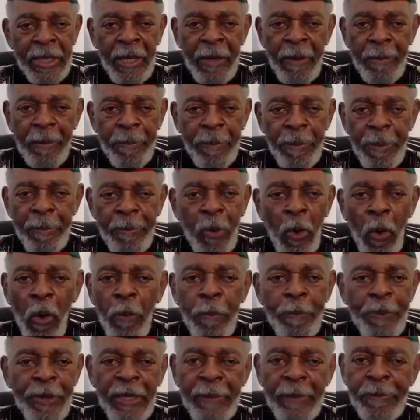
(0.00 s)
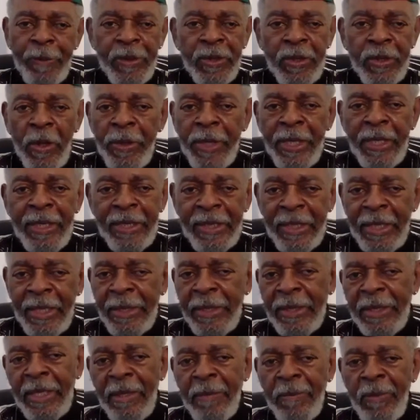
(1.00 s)
Their whole peoples don't
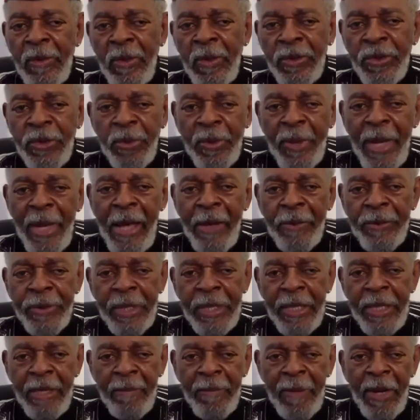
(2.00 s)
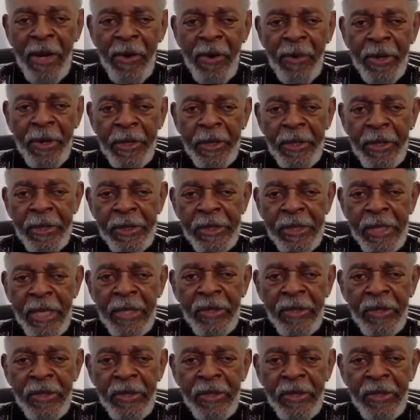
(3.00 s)
exist anymore throughout the Americas.